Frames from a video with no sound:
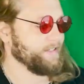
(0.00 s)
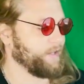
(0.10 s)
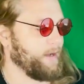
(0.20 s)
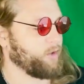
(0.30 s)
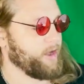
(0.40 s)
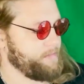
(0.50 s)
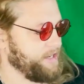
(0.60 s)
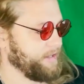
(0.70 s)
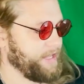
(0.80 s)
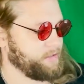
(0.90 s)
So I'm going mid
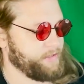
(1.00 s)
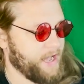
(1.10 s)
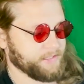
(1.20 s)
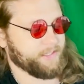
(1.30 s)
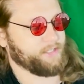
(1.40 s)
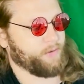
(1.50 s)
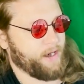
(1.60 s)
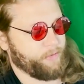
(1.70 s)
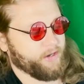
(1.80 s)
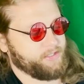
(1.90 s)
to late 2000s. That's when I
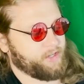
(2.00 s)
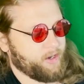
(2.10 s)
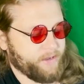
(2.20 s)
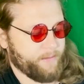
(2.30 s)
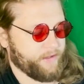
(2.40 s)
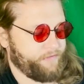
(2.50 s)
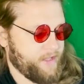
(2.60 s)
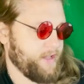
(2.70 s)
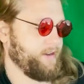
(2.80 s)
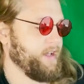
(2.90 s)
really started becoming a
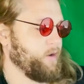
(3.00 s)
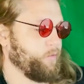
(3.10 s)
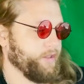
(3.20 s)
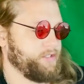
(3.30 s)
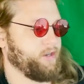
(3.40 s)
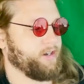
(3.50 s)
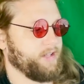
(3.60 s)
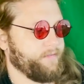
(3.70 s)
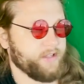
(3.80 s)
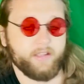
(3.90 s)
fan, really started
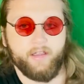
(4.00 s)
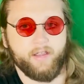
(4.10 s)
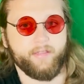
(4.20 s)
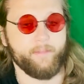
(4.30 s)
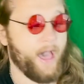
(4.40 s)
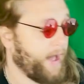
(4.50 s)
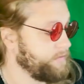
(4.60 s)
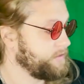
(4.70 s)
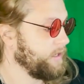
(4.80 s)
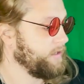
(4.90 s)
loving the
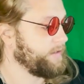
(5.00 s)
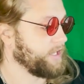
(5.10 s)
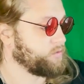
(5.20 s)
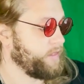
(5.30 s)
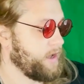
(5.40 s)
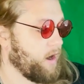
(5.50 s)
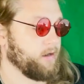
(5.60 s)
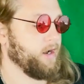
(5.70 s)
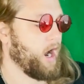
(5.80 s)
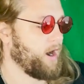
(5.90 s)
Mavs. That's where they
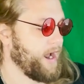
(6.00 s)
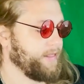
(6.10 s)
are. All right,